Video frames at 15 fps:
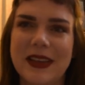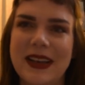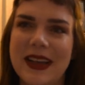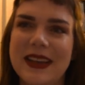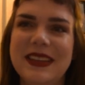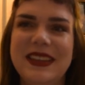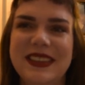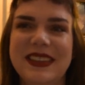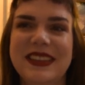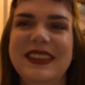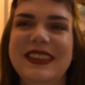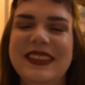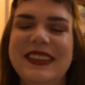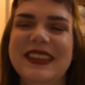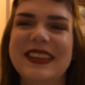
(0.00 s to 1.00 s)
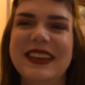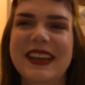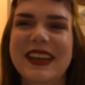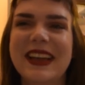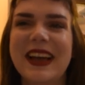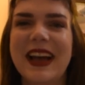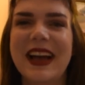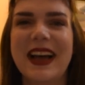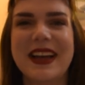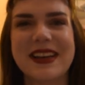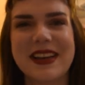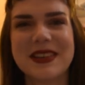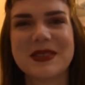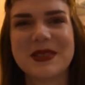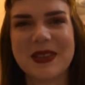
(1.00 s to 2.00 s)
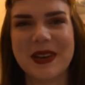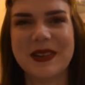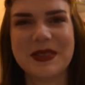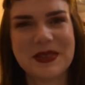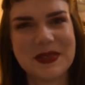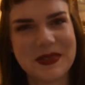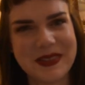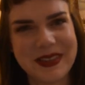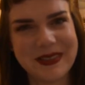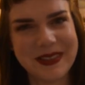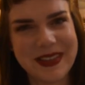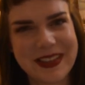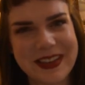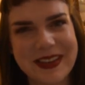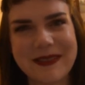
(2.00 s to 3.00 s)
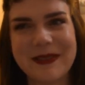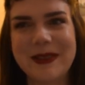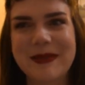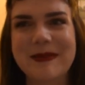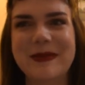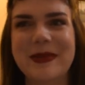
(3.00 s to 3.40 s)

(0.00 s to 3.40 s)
and I got so annoyed with it at one